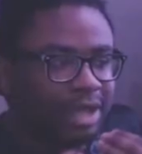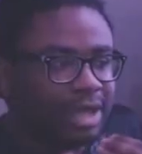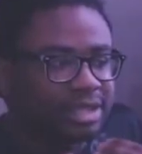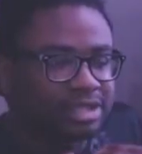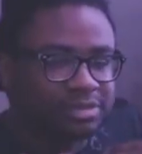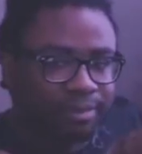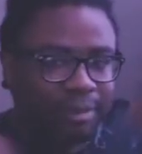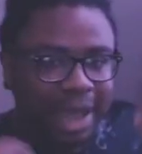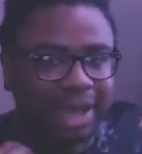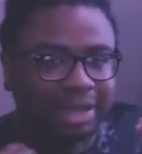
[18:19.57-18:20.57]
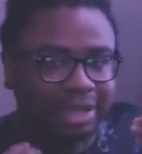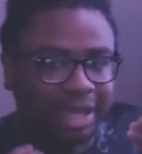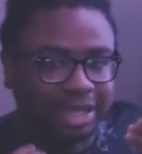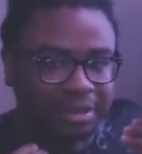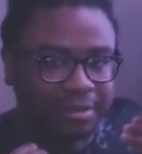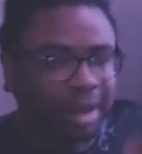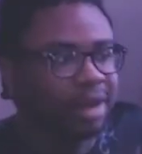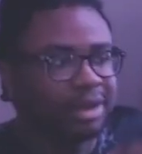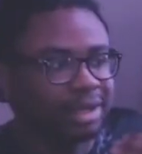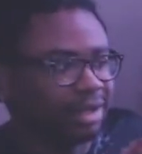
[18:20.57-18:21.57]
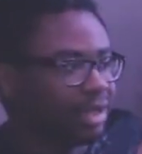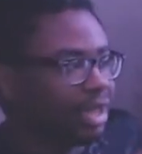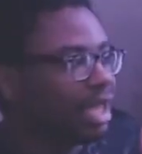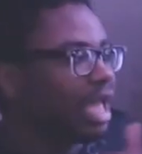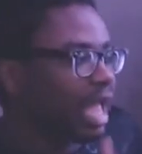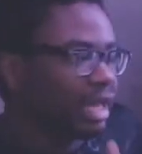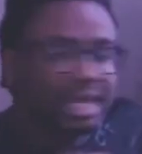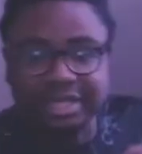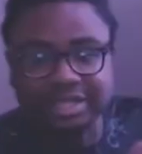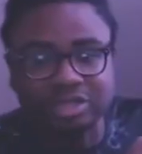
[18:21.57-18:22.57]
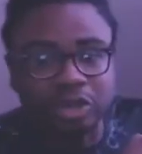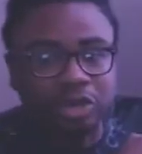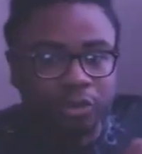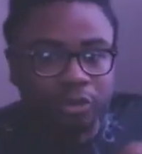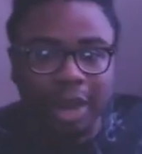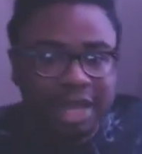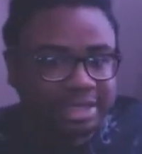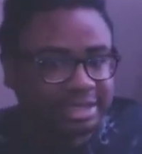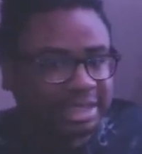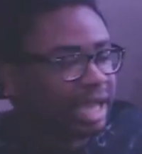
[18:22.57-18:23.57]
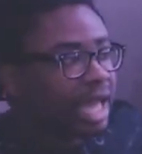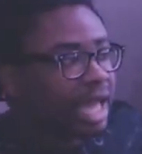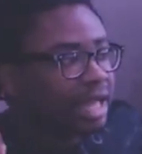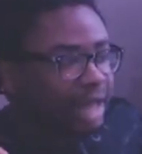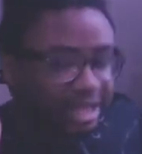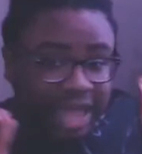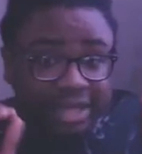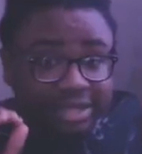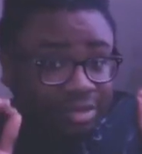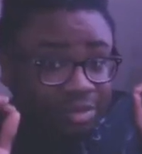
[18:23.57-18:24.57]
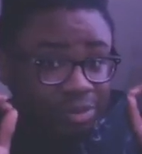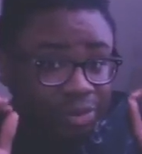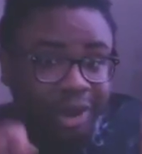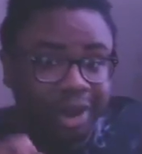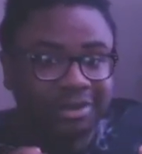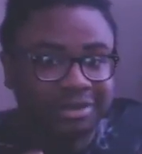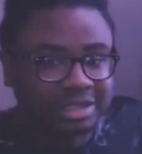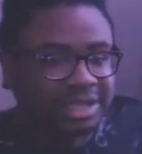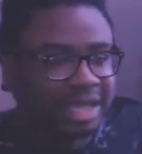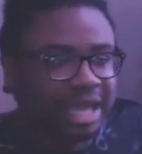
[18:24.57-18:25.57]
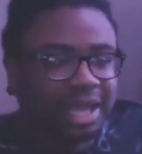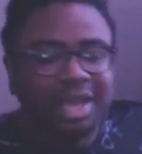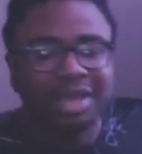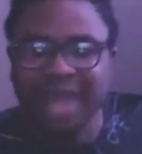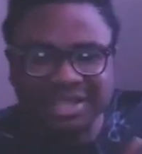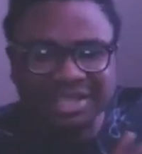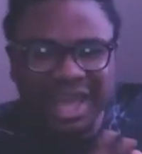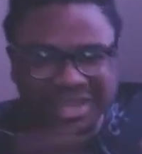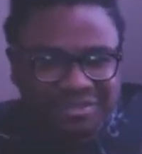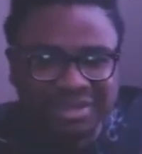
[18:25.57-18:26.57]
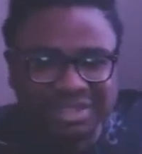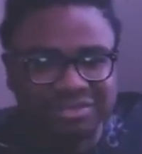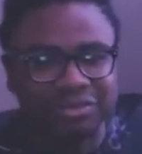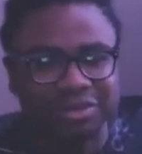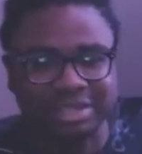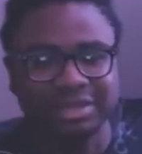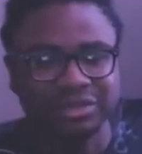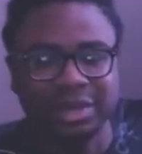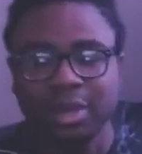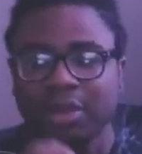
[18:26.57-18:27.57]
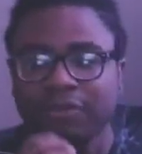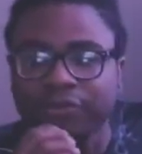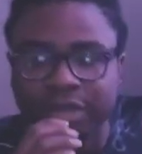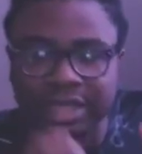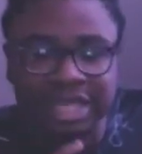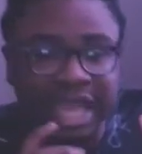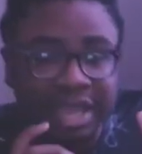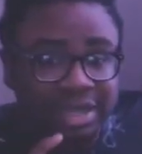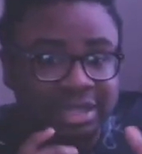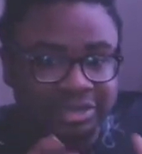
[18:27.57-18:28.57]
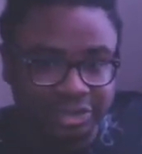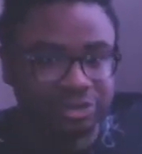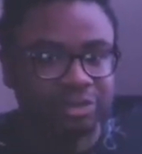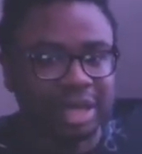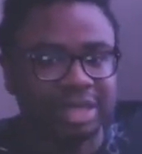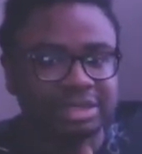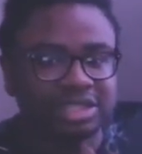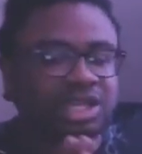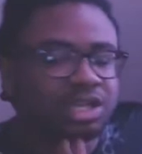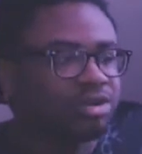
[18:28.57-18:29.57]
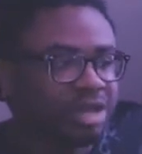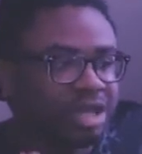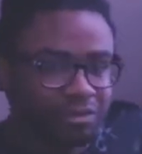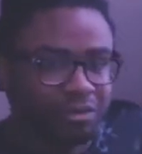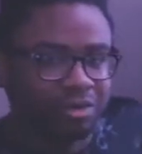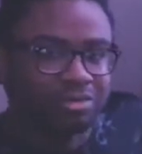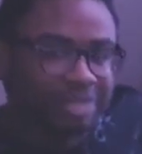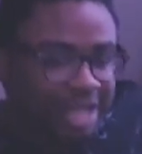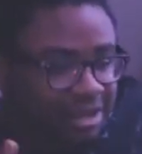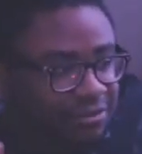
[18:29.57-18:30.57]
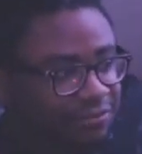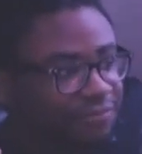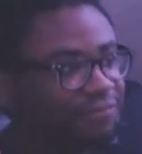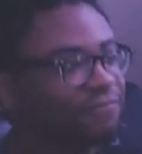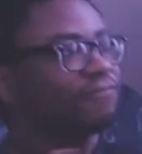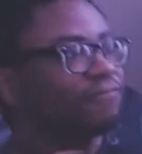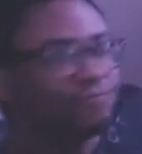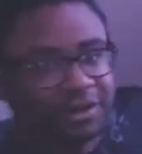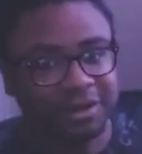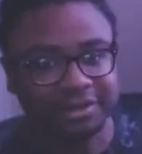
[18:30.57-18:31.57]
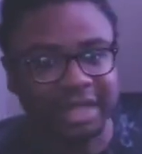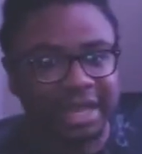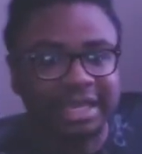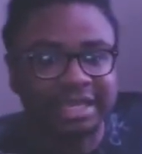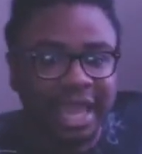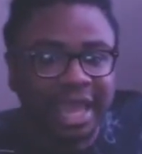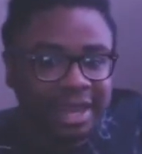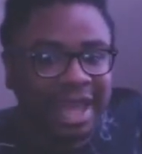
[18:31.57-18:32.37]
smiling like demonically, and it is crazy. Like that is some dark shit. Like not even just for a Nintendo game, for a game in general. Like seeing your heroes get fucked, and I can't